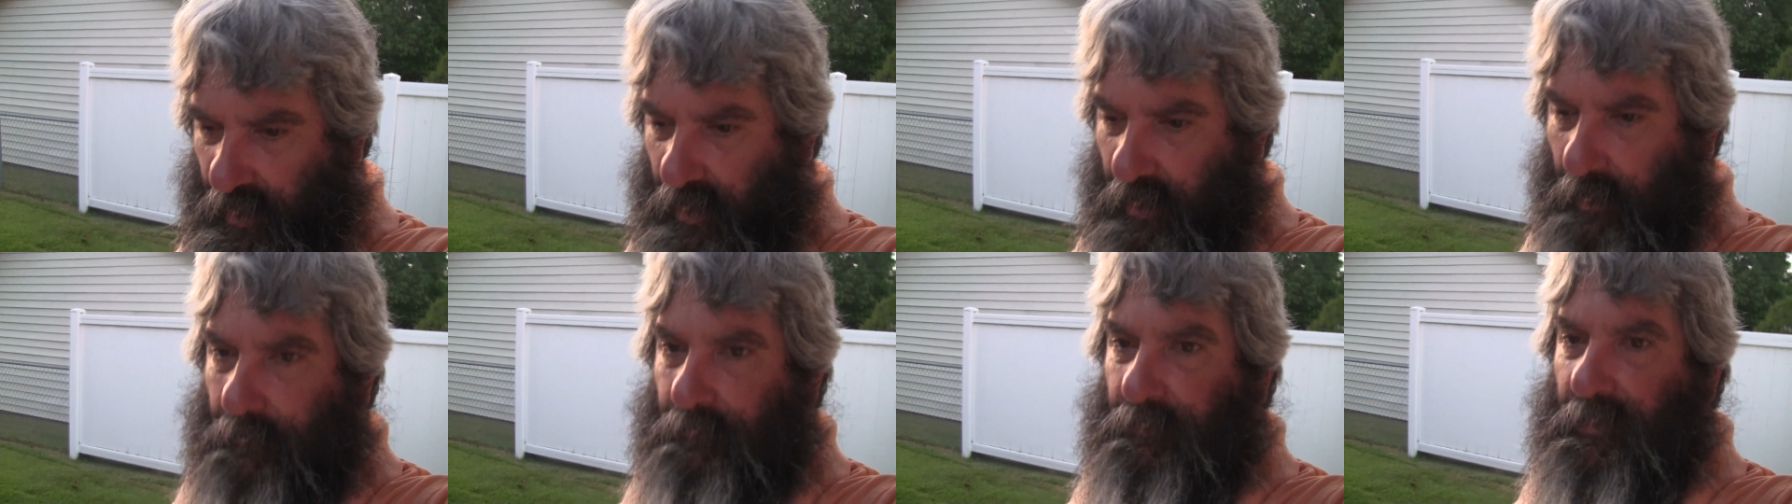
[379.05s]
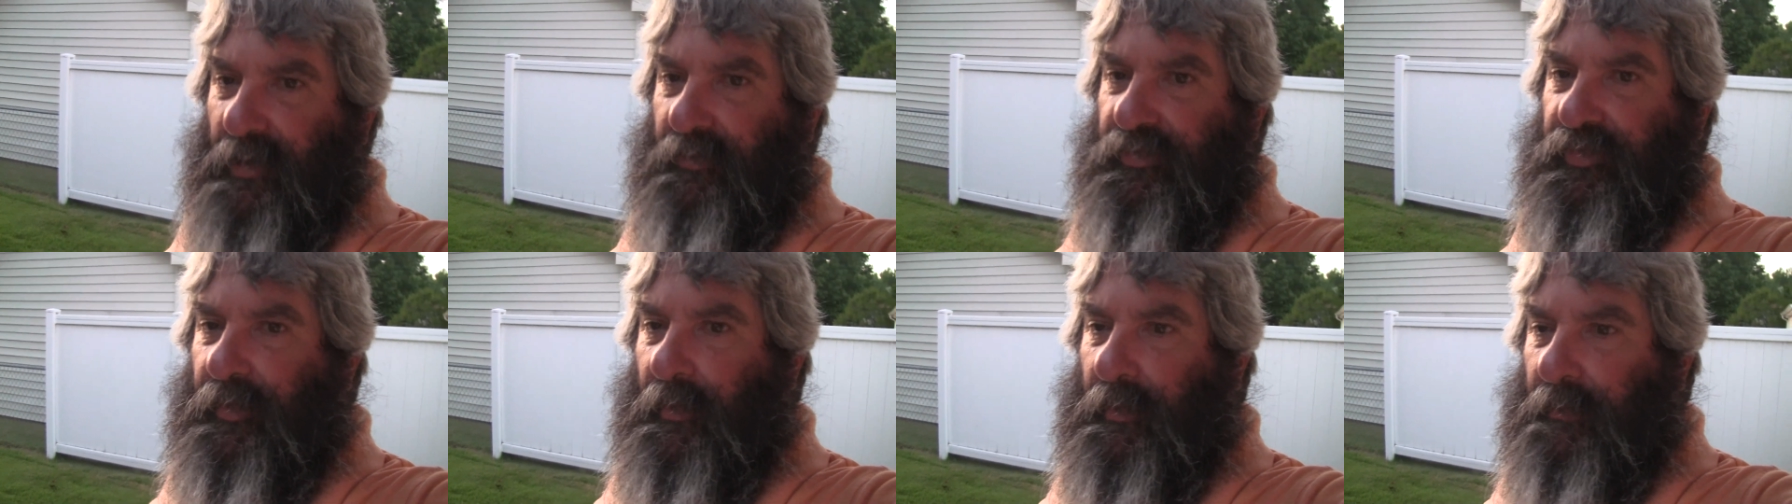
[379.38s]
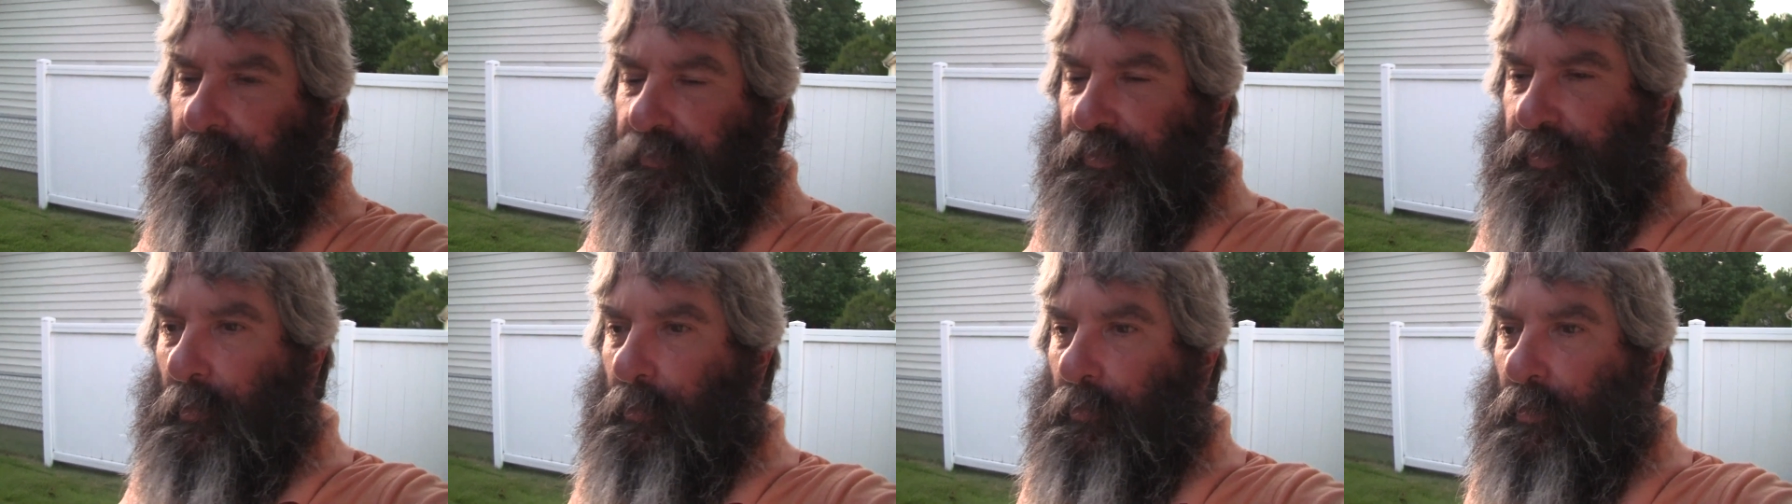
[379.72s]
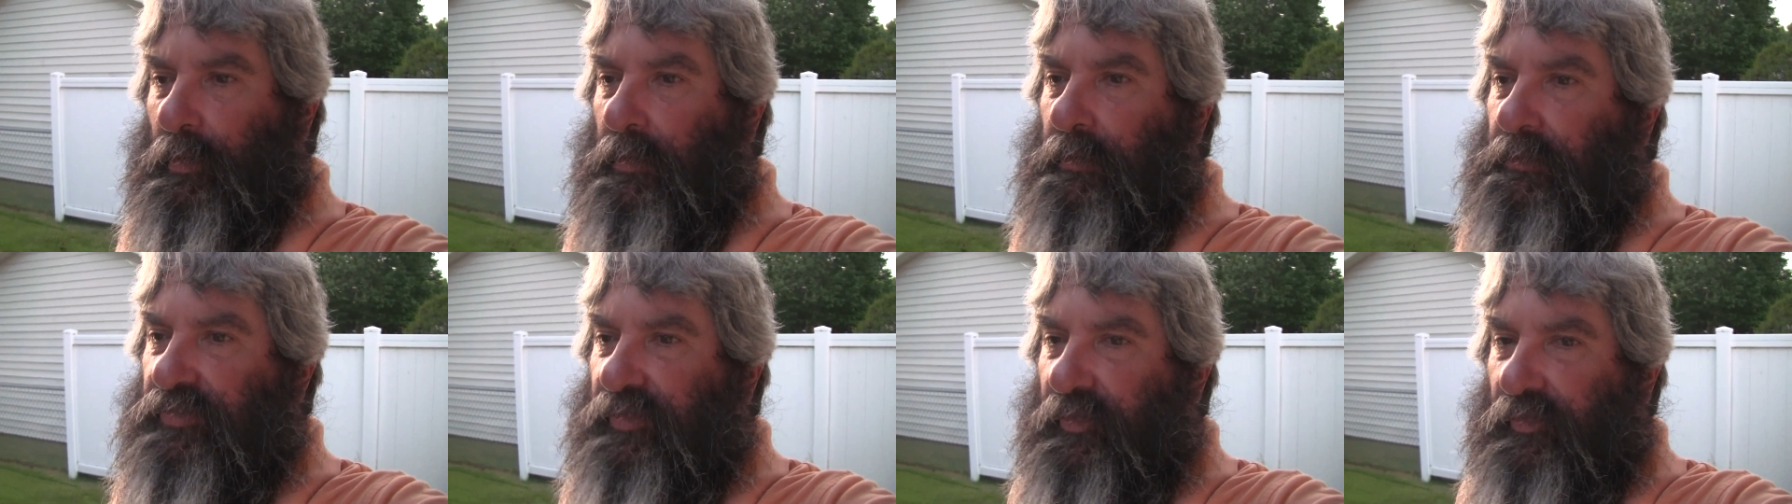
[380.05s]
up my son from
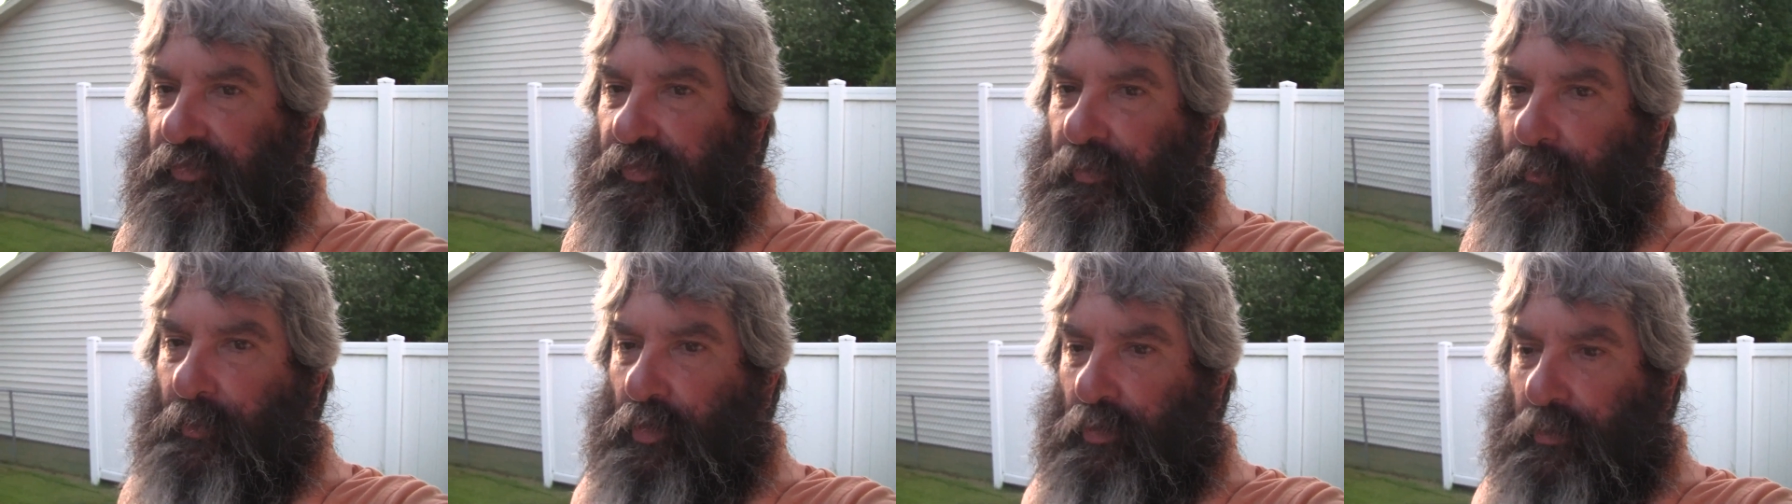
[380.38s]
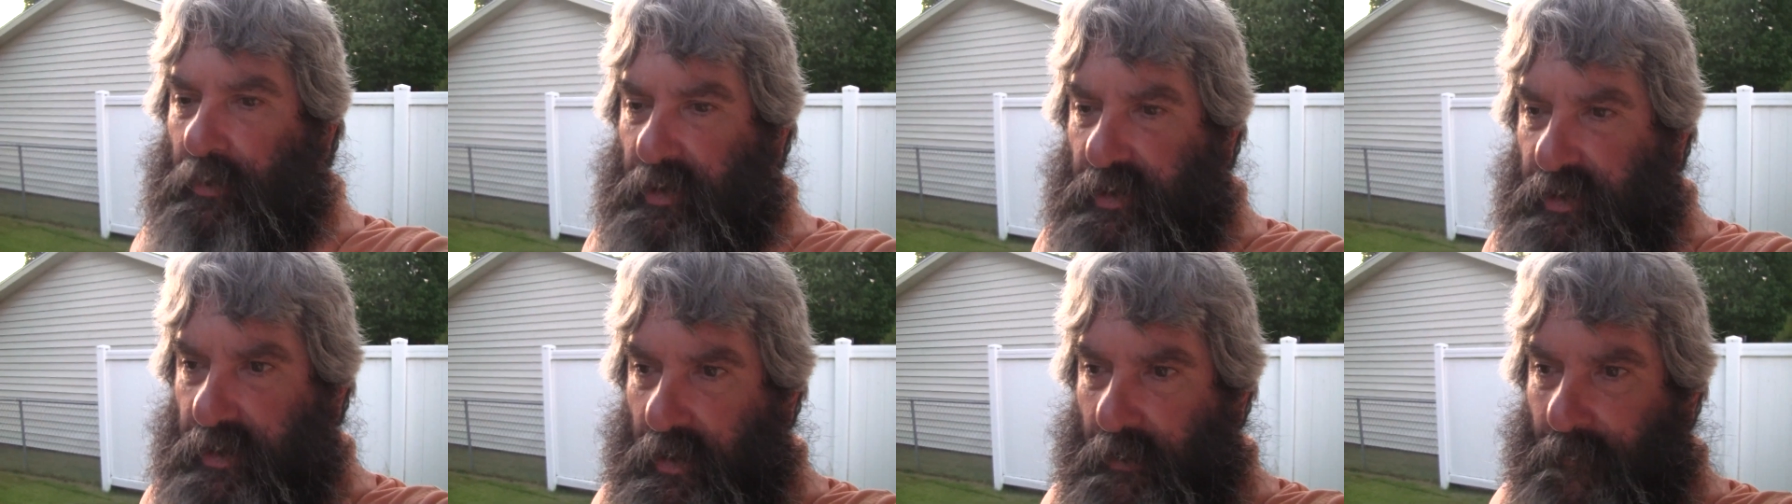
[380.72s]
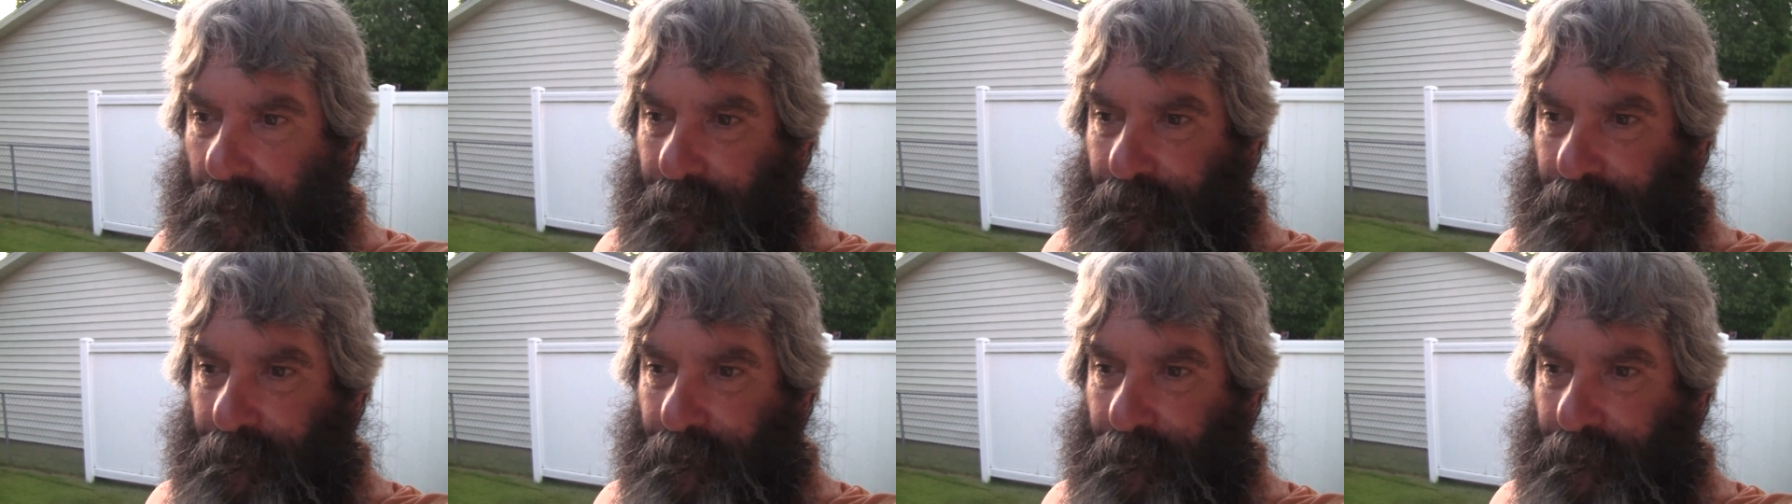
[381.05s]
work this morning.